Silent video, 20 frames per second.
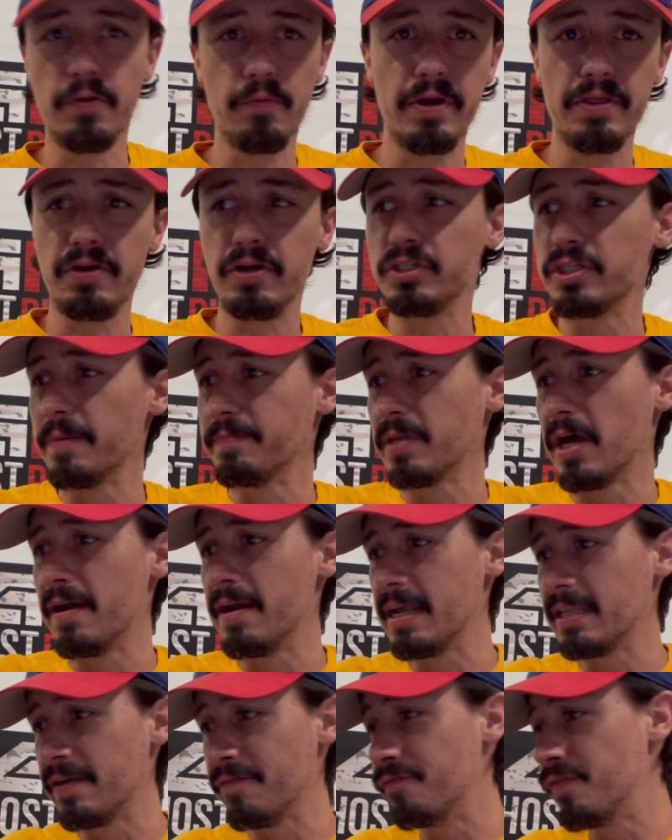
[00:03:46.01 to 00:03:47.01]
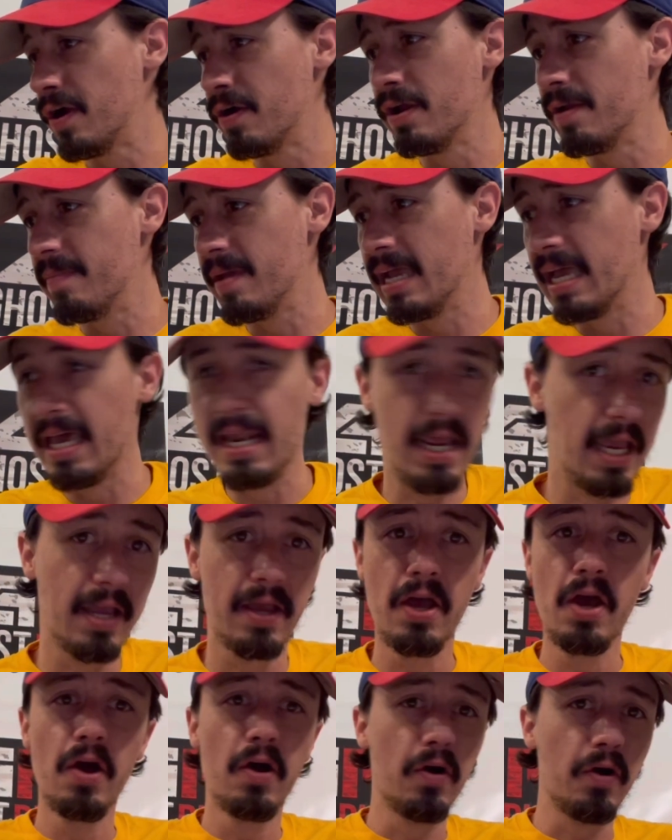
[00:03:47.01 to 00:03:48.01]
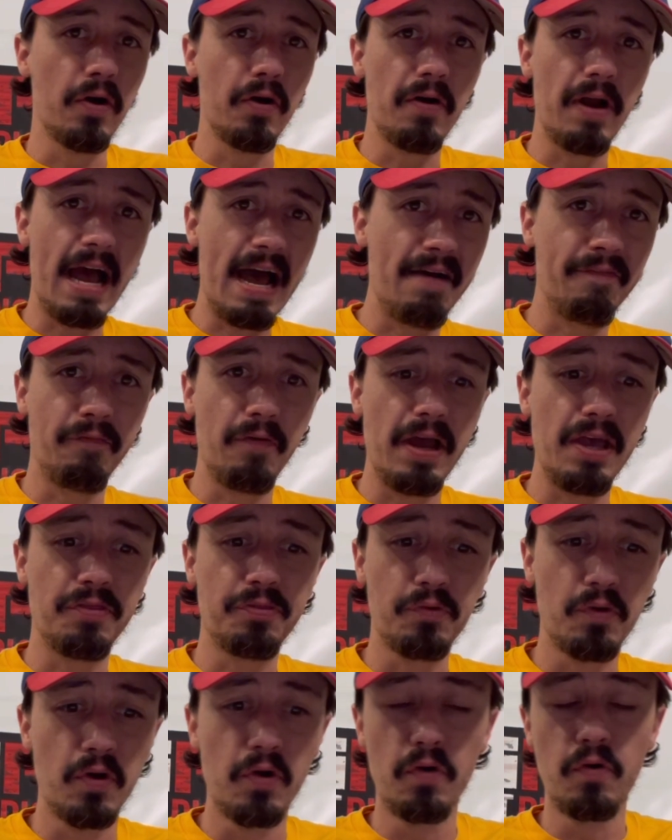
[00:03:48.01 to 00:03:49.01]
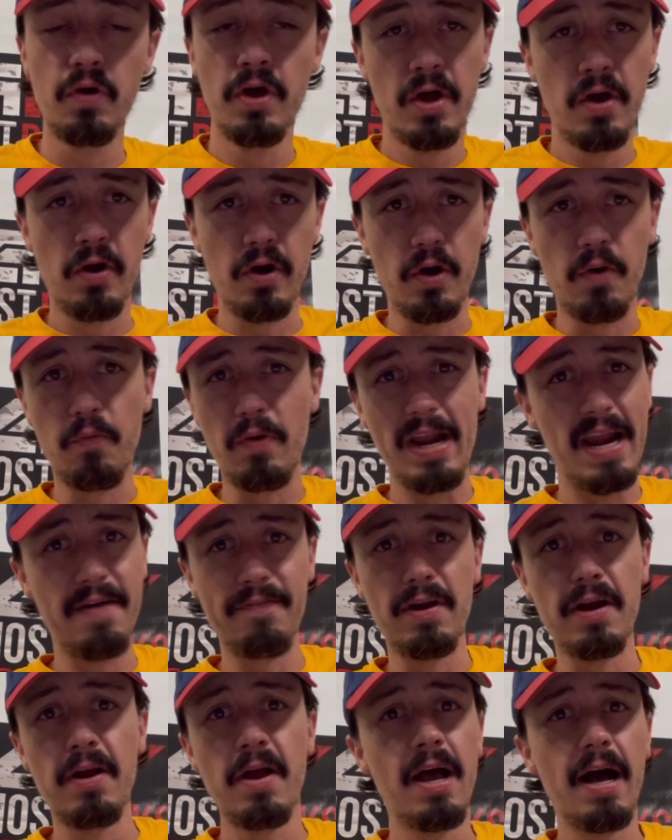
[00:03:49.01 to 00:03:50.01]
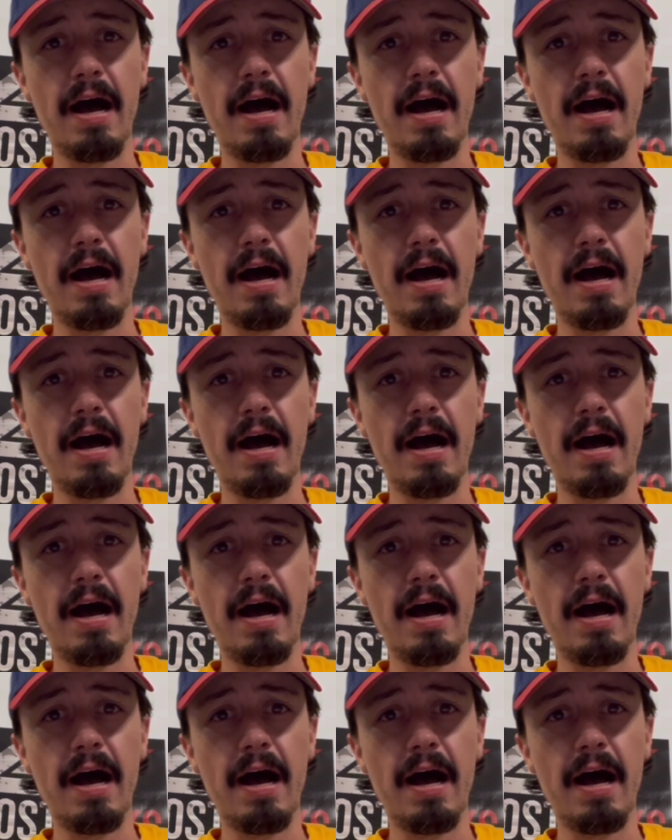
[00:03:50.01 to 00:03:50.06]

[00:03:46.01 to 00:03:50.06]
whether you jumped on at the very beginning or halfway through or whatever.